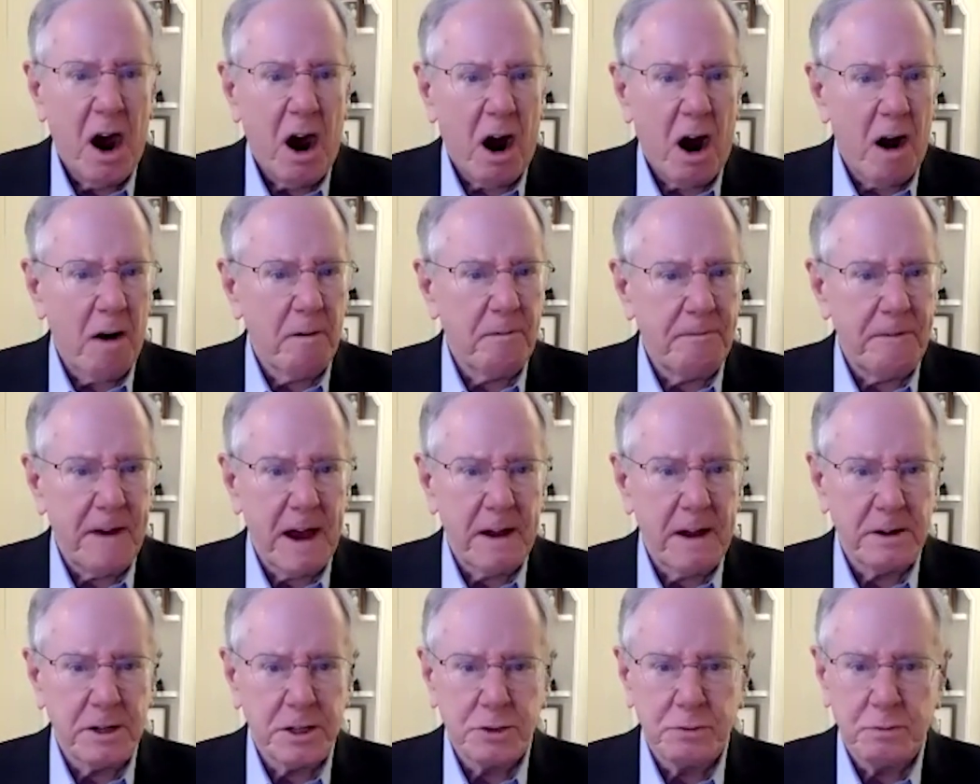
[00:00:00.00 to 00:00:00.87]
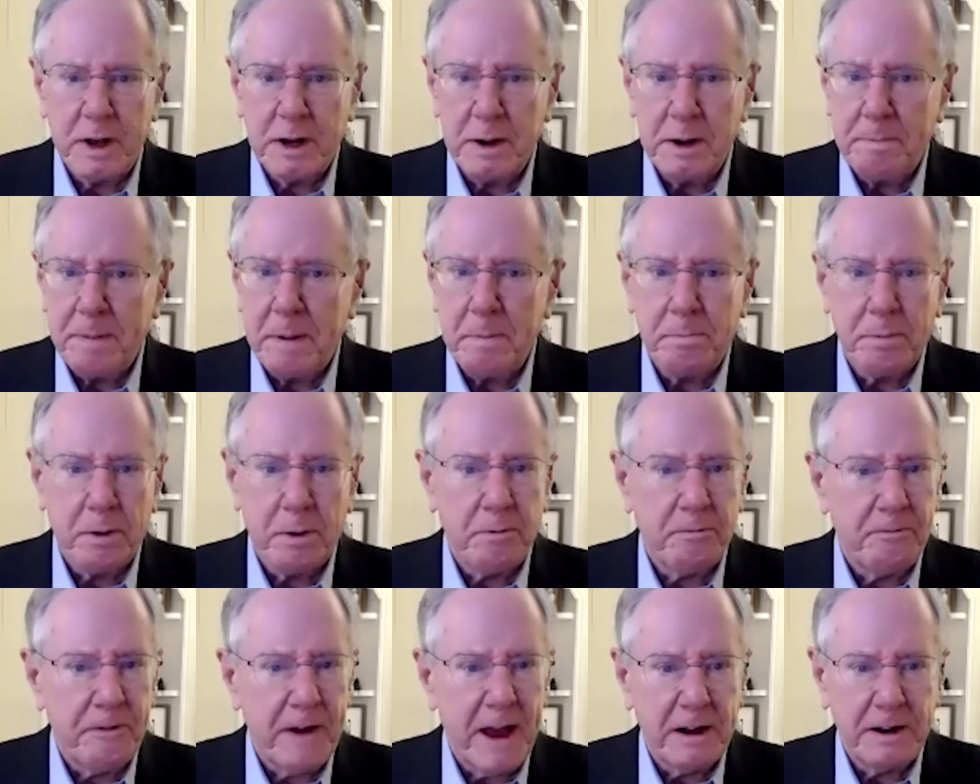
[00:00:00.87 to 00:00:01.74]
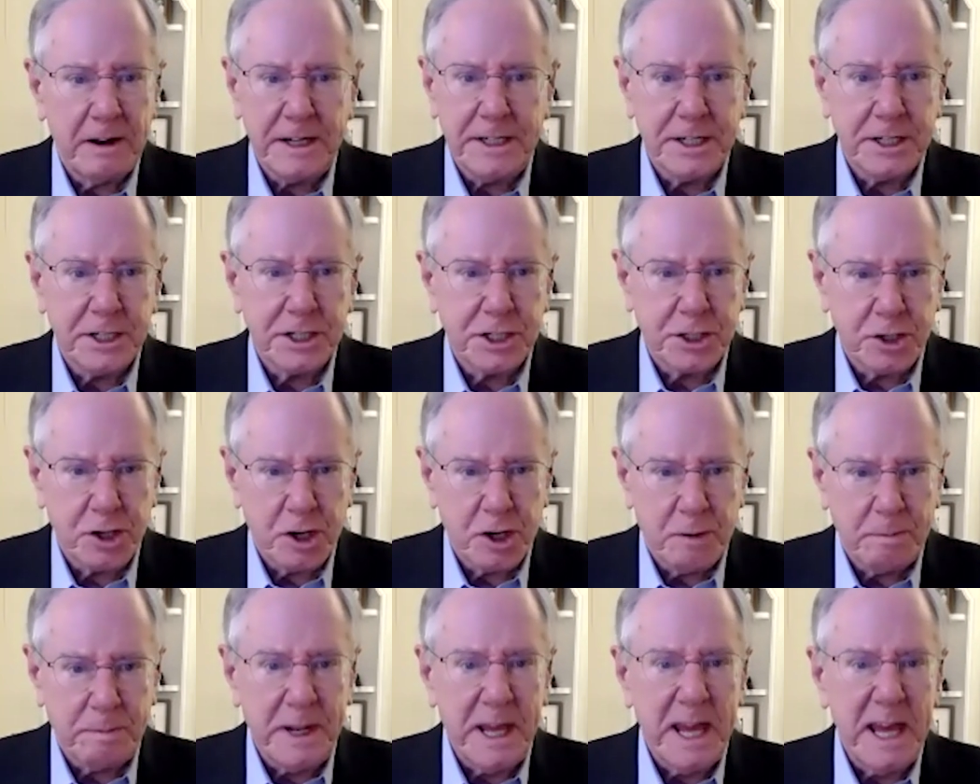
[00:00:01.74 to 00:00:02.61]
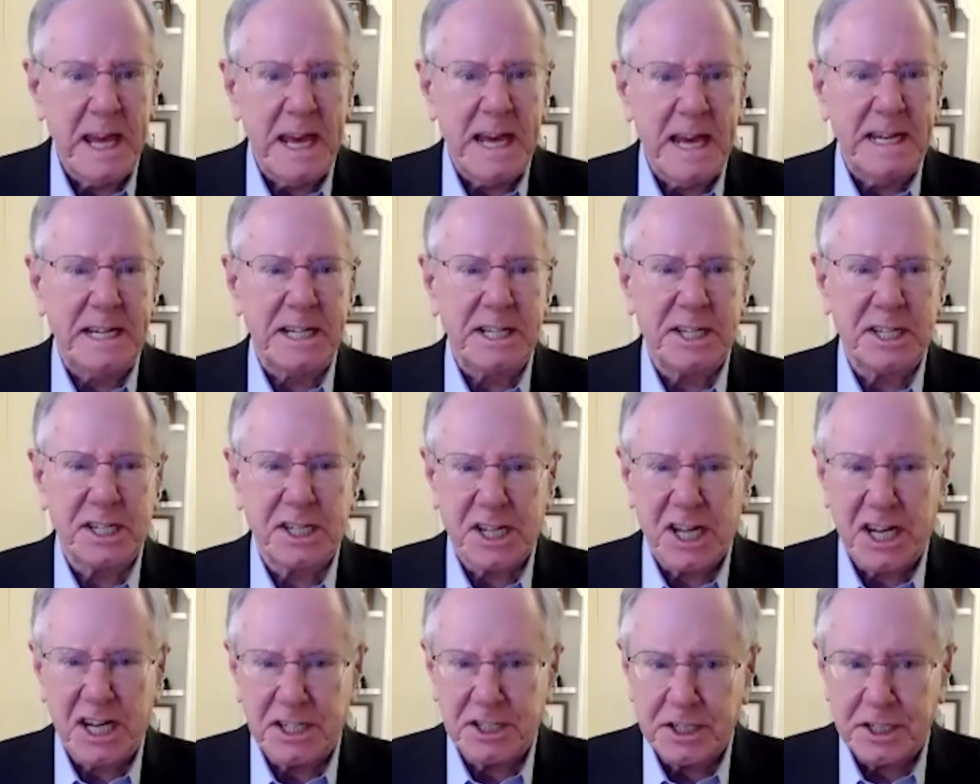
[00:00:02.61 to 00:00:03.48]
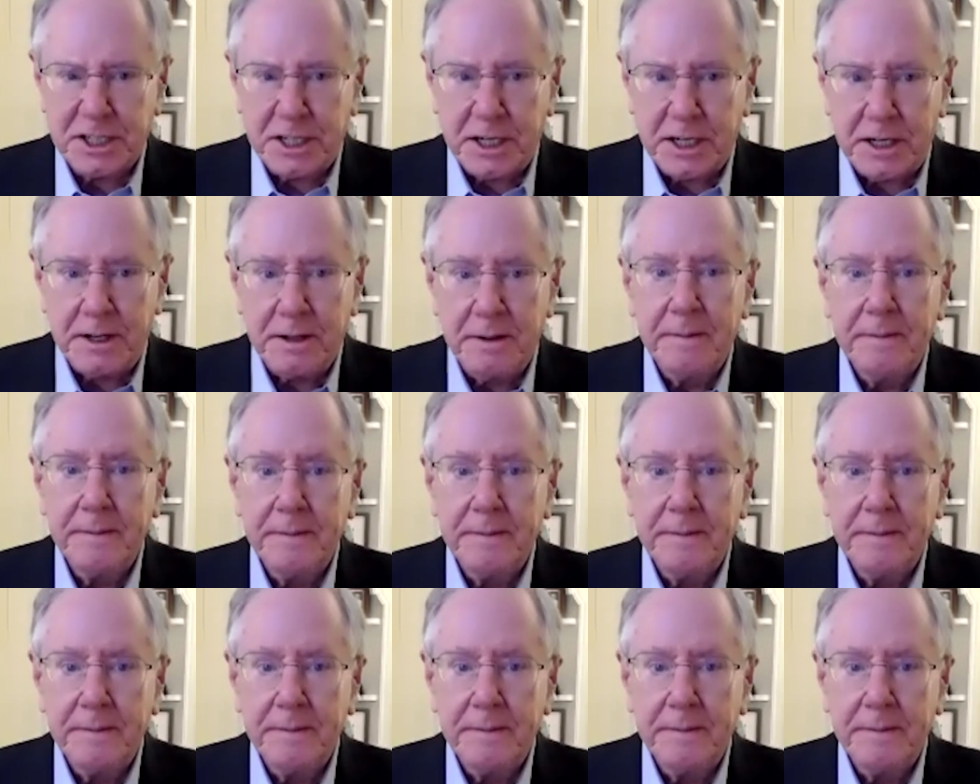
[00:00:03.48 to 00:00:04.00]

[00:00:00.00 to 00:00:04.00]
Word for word: Our founders would have been profoundly disturbed and disgusted.